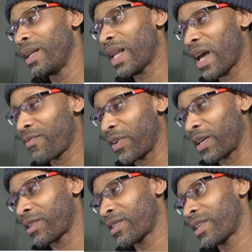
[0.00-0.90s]
L I F
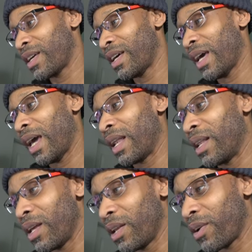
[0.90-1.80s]
X,
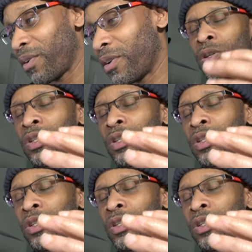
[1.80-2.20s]
and Linear.